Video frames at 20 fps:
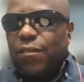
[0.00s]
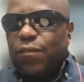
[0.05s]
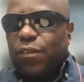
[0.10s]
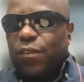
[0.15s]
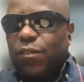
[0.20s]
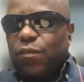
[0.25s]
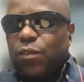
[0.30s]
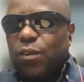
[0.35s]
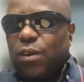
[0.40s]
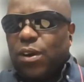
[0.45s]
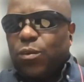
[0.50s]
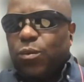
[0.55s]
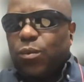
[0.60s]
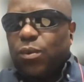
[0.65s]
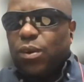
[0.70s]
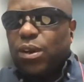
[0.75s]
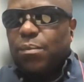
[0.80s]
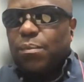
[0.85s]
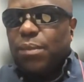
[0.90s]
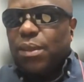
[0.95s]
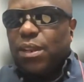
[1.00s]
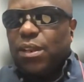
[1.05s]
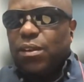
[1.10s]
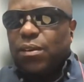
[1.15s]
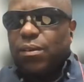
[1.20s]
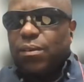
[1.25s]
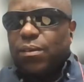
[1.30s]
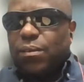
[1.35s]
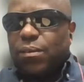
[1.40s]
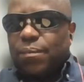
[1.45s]
you had $1
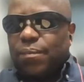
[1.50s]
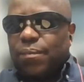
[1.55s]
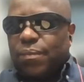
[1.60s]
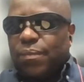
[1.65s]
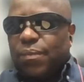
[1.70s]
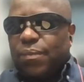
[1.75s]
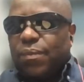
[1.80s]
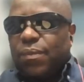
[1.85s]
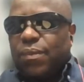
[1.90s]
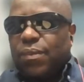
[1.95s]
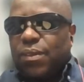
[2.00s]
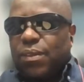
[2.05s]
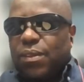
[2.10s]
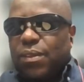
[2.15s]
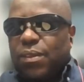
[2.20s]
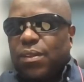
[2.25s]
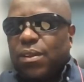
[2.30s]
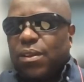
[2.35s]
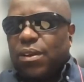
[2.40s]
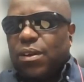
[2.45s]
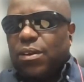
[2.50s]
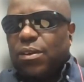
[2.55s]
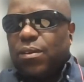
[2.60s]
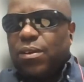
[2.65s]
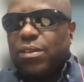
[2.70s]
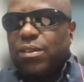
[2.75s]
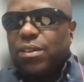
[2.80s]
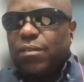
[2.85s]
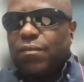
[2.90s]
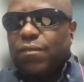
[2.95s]
million
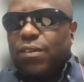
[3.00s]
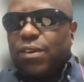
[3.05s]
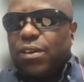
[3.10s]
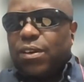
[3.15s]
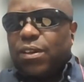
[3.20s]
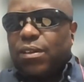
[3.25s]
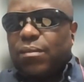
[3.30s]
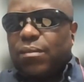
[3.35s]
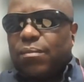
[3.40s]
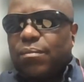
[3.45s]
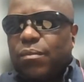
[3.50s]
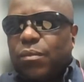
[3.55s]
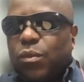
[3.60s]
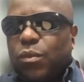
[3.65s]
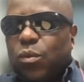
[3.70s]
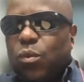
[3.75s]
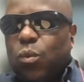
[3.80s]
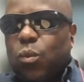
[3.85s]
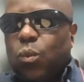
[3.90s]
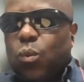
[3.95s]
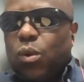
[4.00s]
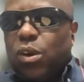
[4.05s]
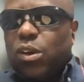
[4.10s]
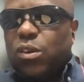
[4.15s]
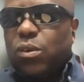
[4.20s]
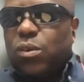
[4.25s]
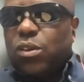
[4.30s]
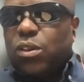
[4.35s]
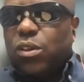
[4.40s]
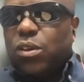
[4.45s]
in funding, what
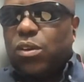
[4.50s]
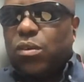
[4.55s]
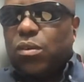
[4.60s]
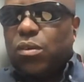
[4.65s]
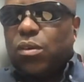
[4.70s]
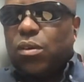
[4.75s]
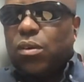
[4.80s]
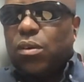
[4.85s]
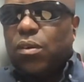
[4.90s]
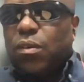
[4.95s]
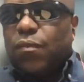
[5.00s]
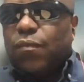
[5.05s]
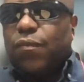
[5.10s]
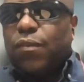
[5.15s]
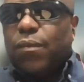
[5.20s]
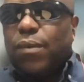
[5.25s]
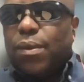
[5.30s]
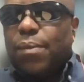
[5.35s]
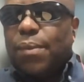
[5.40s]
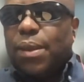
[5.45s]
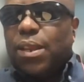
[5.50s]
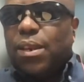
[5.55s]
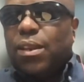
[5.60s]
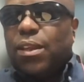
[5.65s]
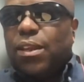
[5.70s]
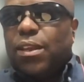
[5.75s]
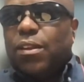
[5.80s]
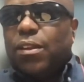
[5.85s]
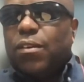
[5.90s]
could you do for women in your